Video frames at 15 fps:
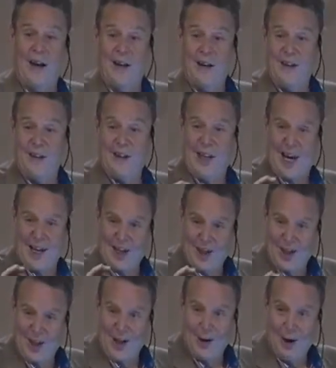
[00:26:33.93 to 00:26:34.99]
that
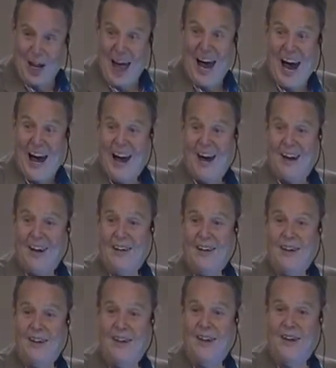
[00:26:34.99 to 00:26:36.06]
that little lie
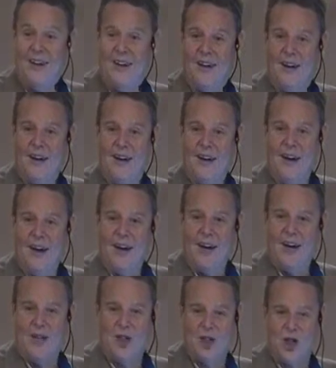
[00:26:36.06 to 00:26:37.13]

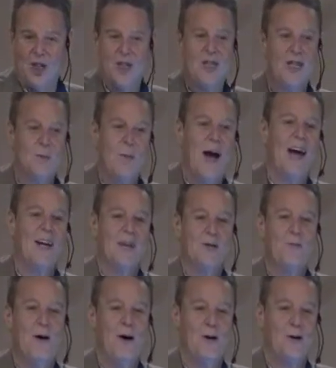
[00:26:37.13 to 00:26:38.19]
is just as
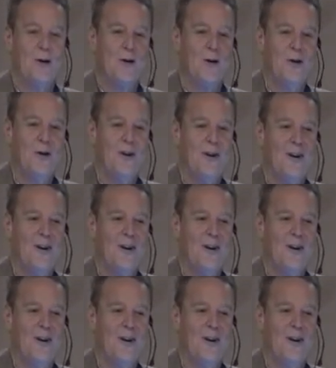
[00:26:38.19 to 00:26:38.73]
bad as murder.